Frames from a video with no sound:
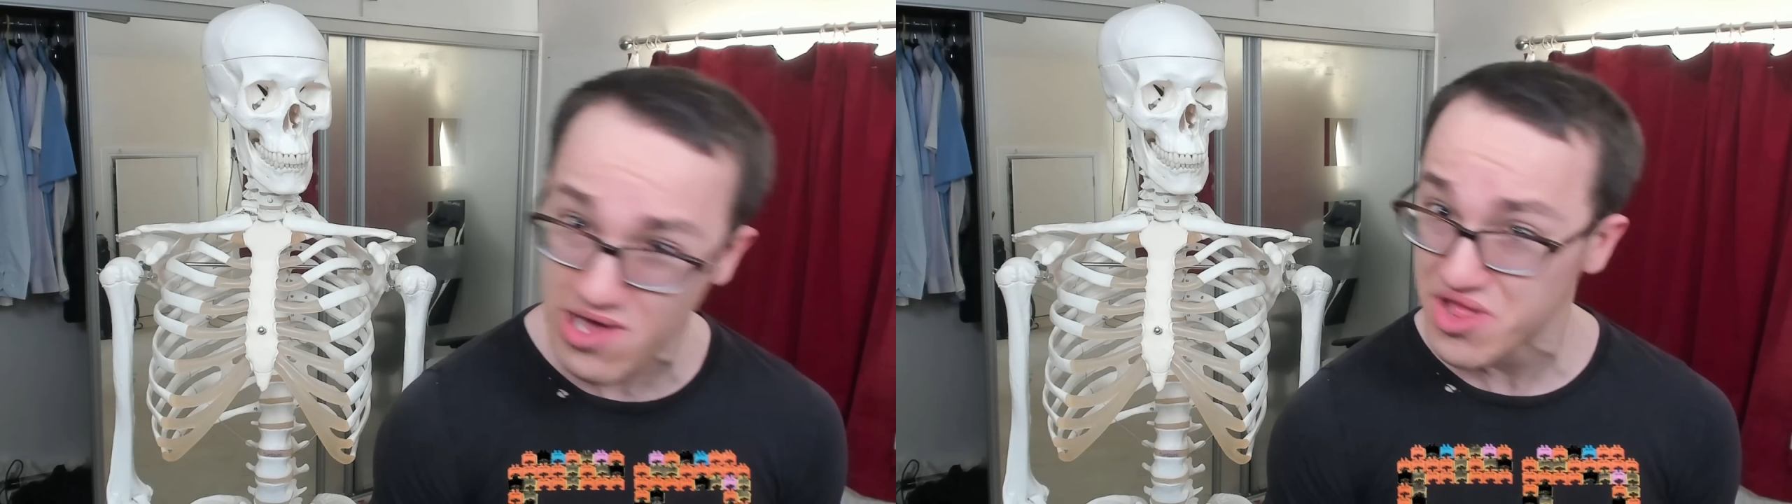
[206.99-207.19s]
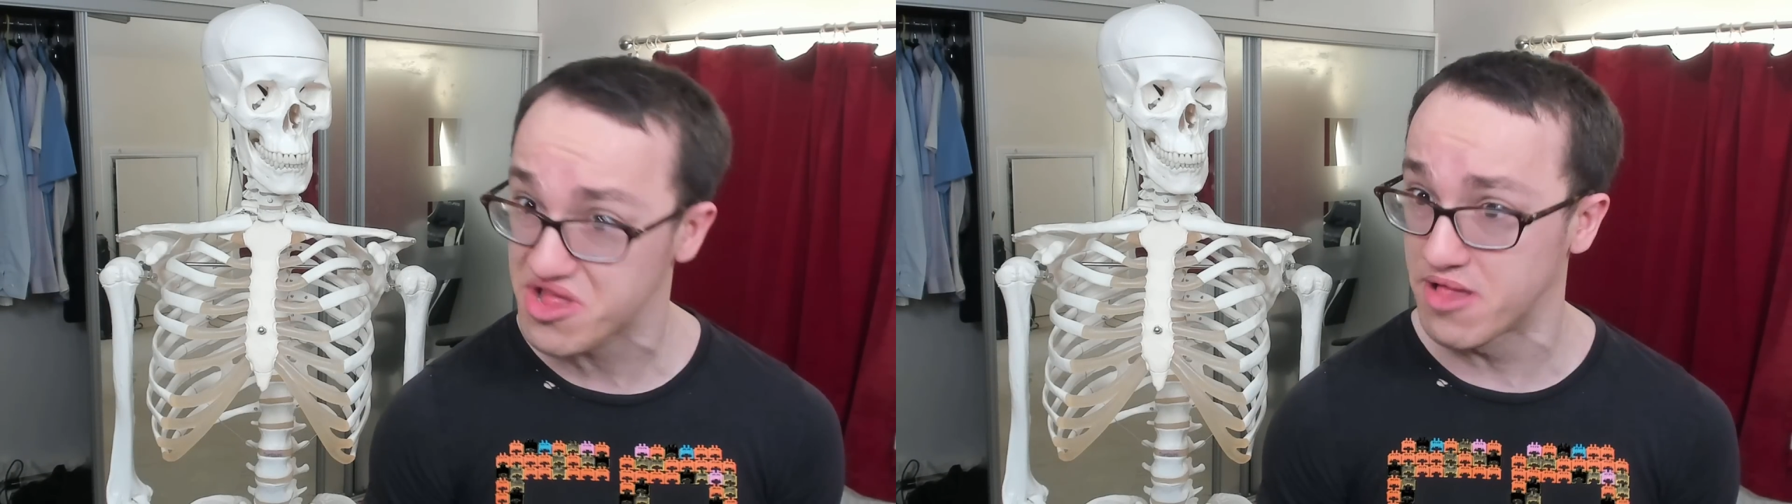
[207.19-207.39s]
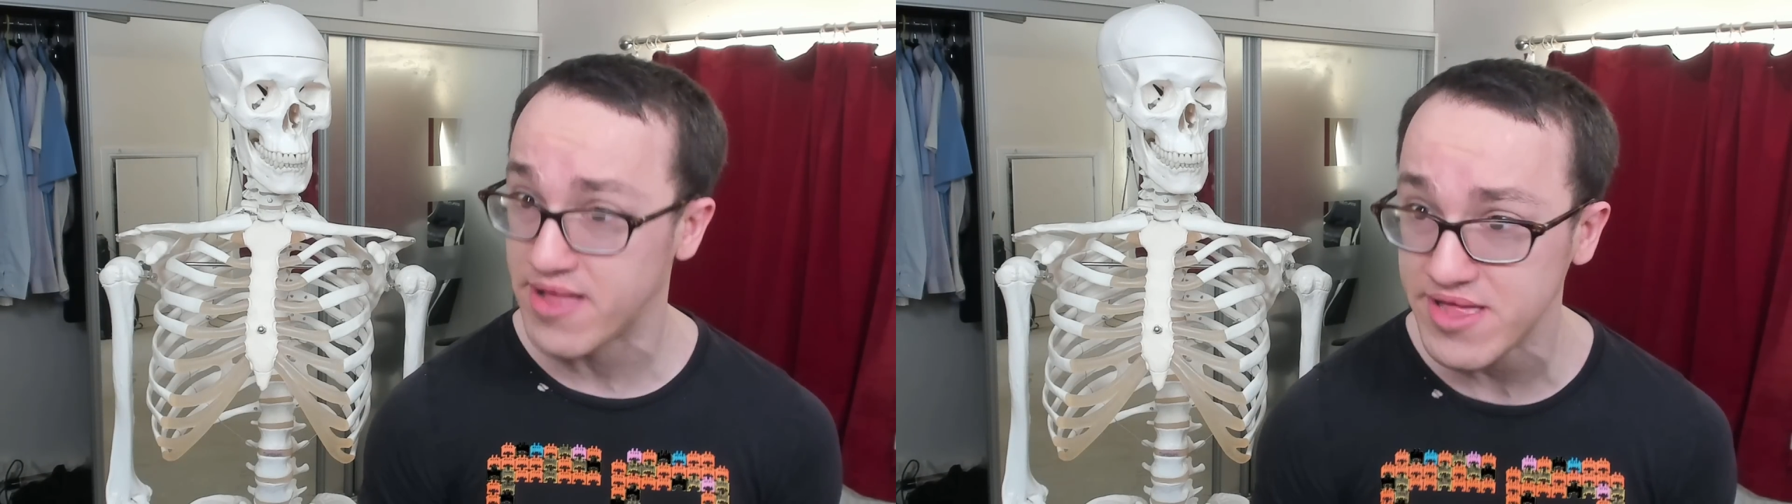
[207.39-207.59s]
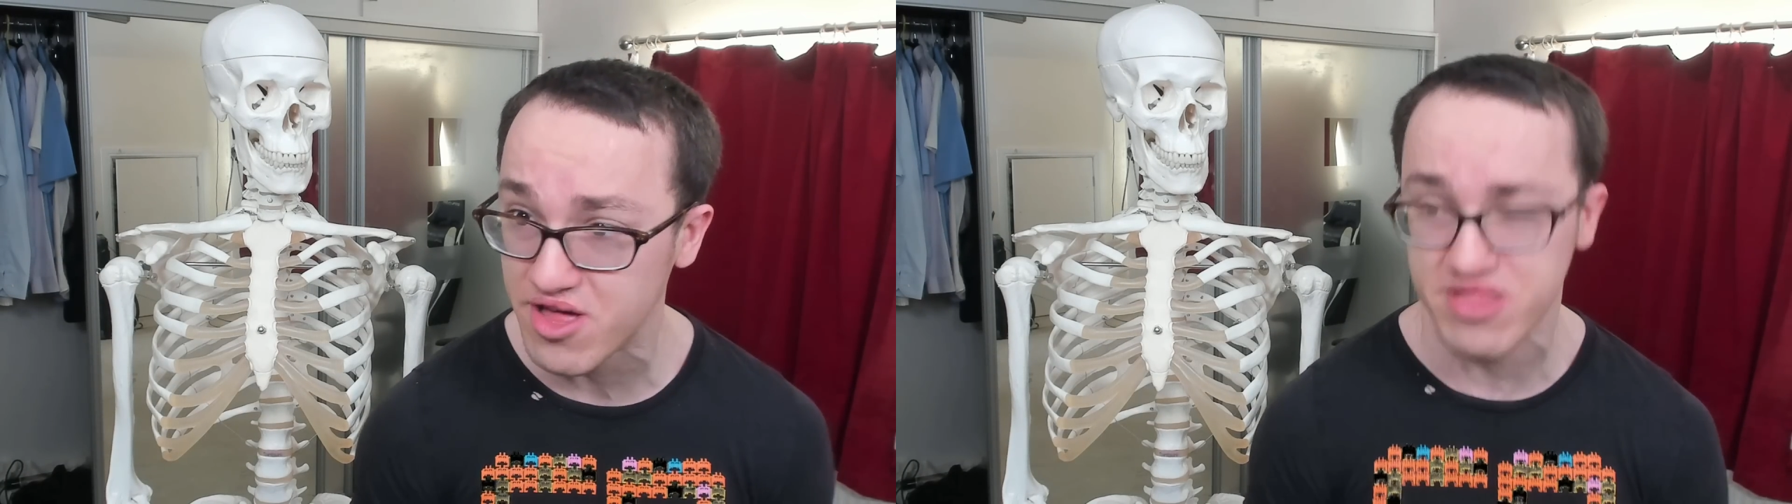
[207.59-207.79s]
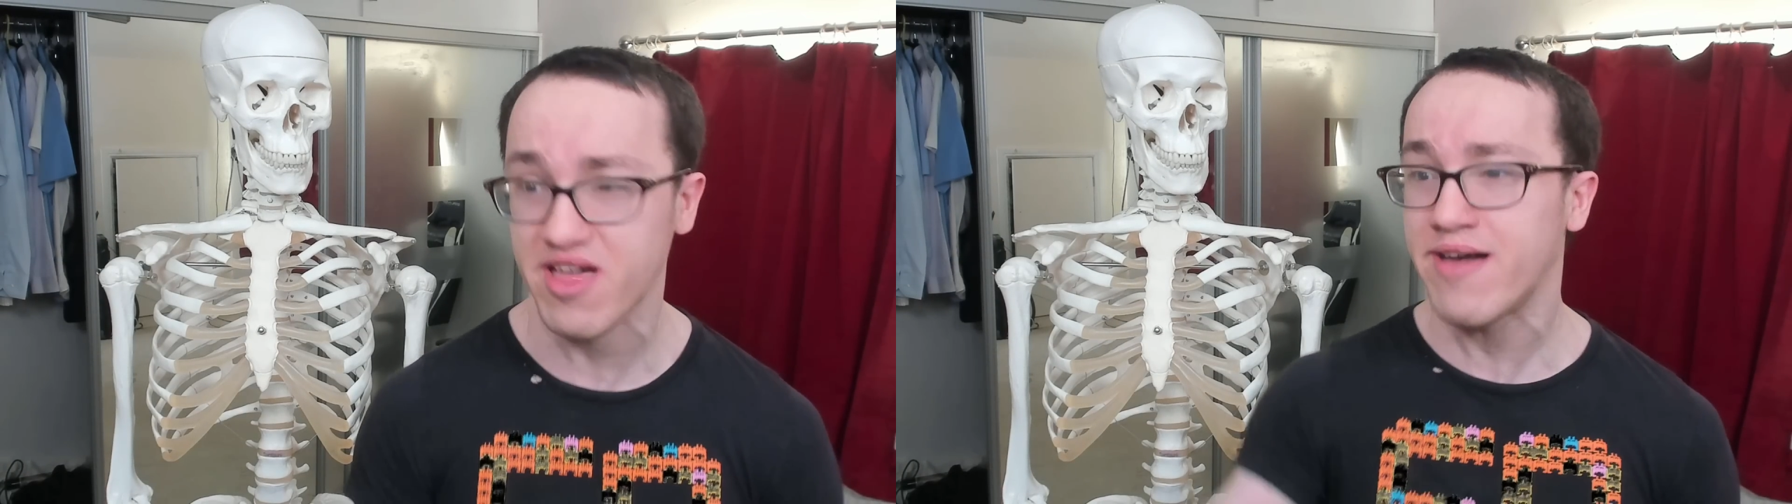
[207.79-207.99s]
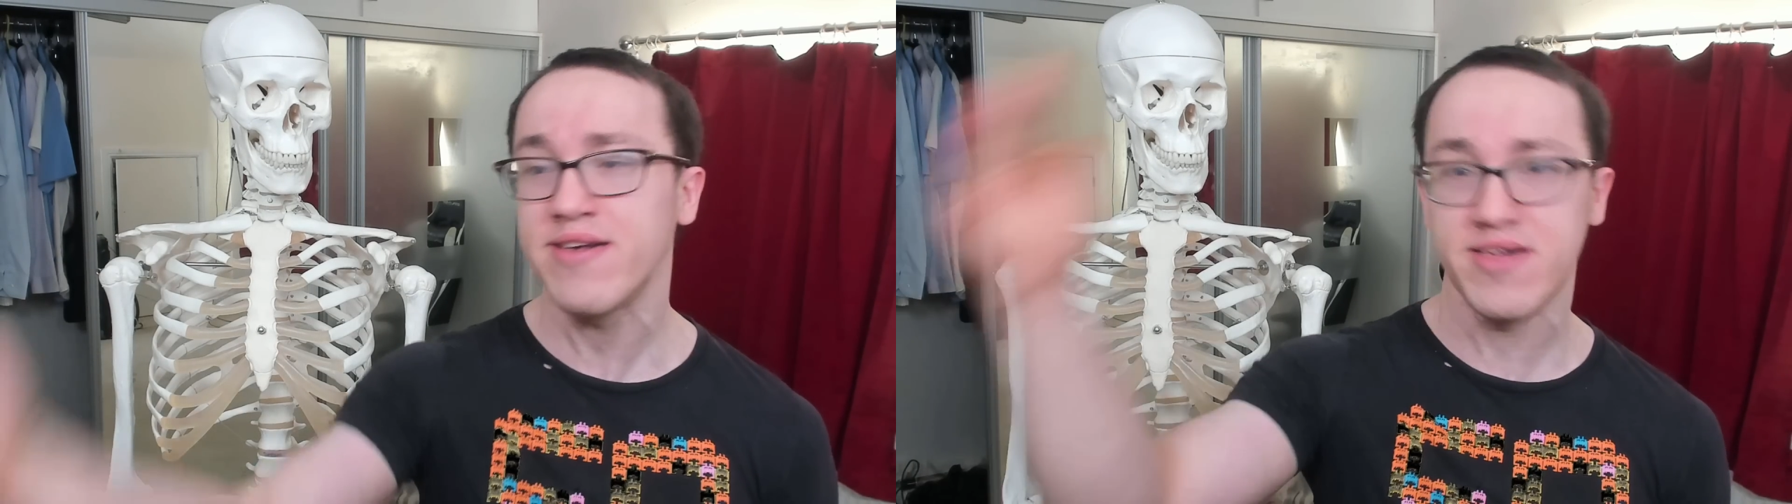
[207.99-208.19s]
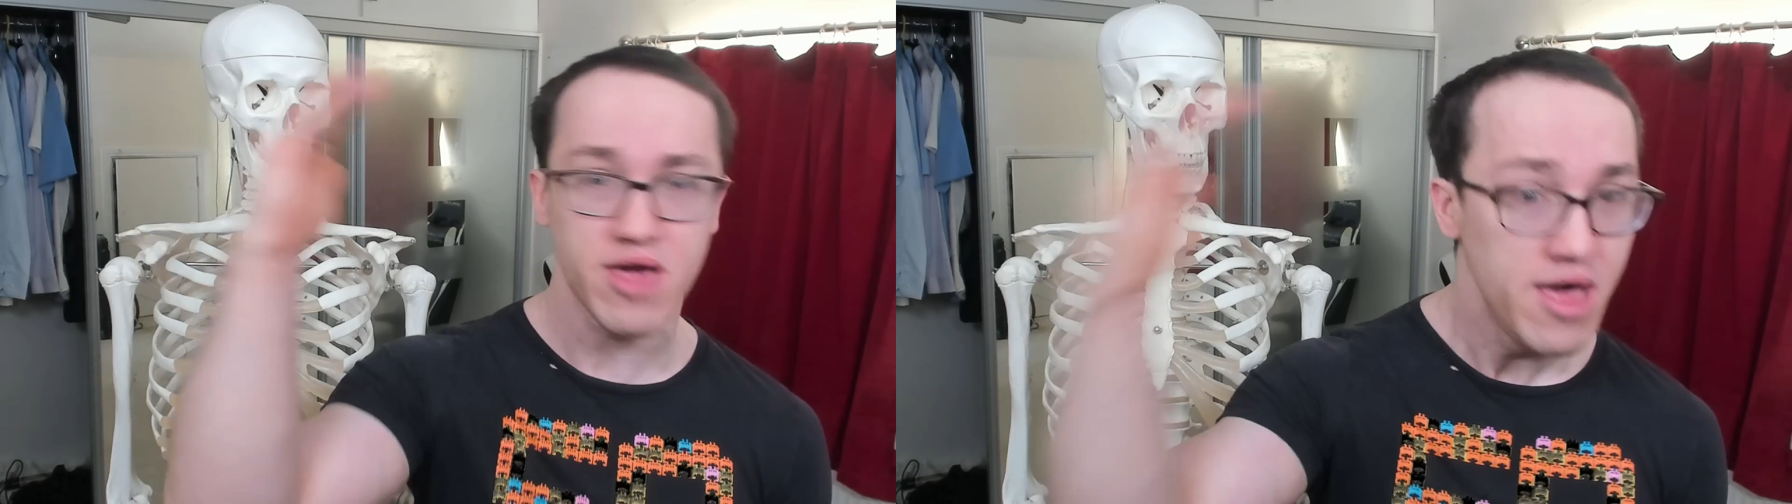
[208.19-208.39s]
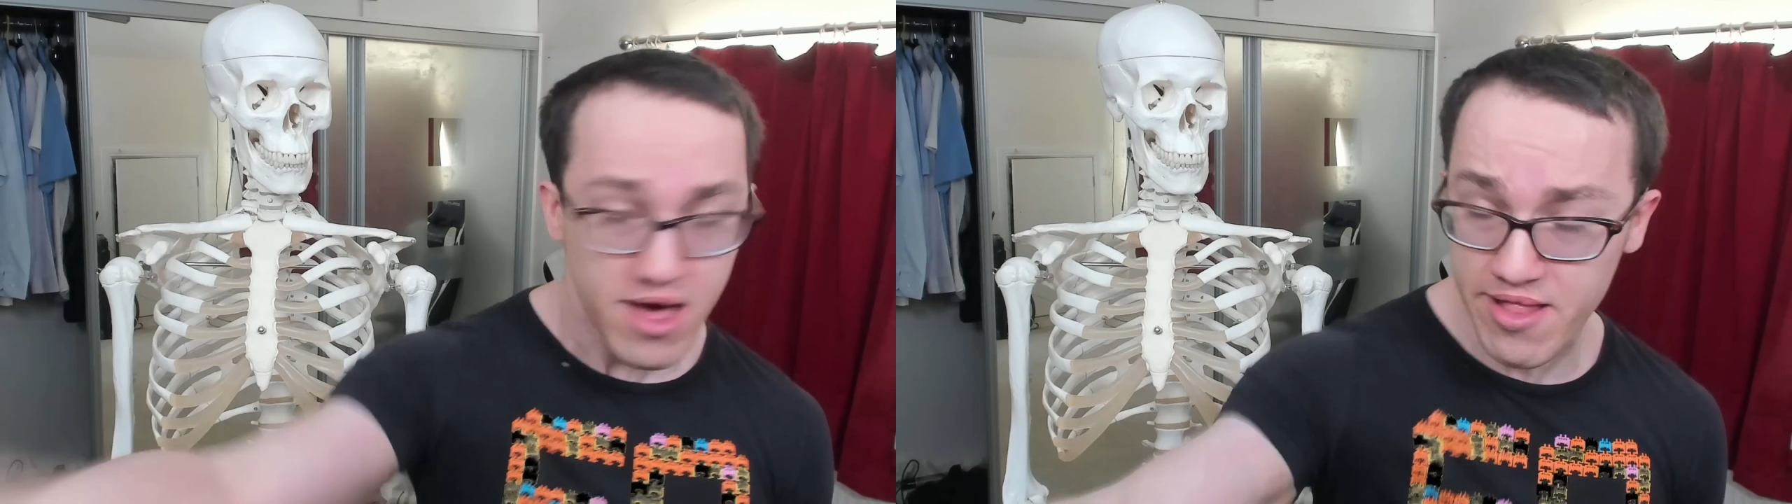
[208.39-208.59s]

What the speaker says: isolated tank,